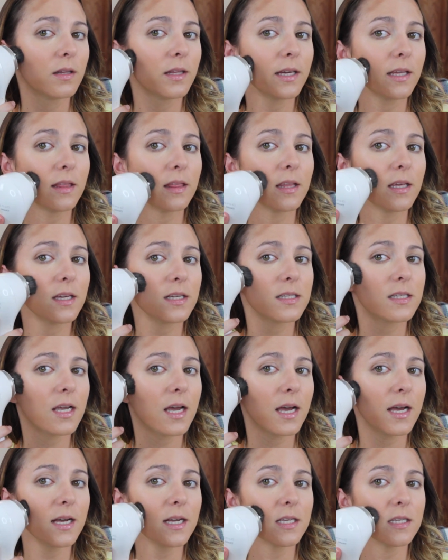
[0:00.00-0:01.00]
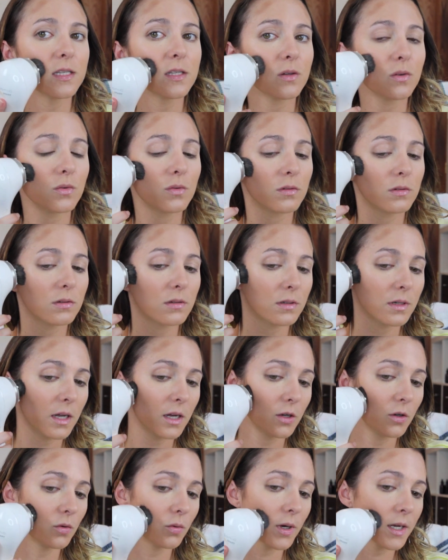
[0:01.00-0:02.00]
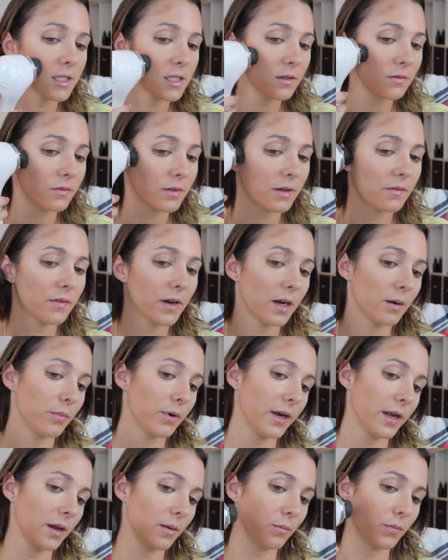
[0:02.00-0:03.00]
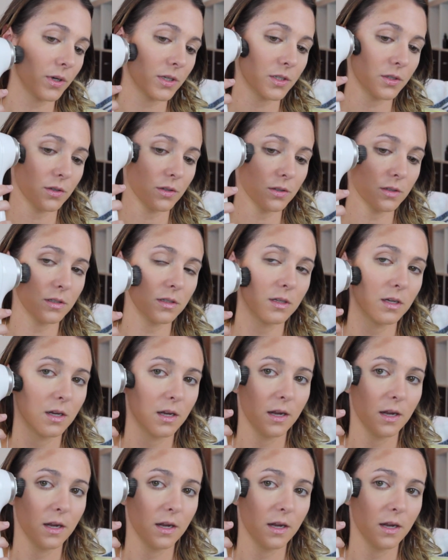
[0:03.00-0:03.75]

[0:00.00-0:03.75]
Like this has aggressively vibrating bristles.